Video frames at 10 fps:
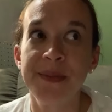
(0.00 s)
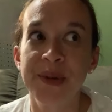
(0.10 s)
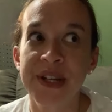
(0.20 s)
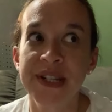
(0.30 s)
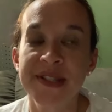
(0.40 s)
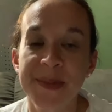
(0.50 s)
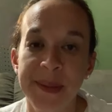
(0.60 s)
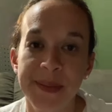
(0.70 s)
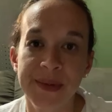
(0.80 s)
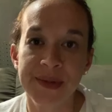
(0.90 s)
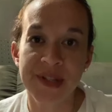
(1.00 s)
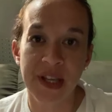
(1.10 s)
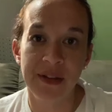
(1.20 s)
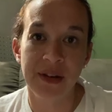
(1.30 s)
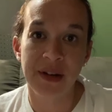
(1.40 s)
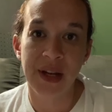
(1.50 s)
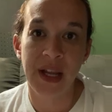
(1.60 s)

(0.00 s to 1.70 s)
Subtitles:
brings people together.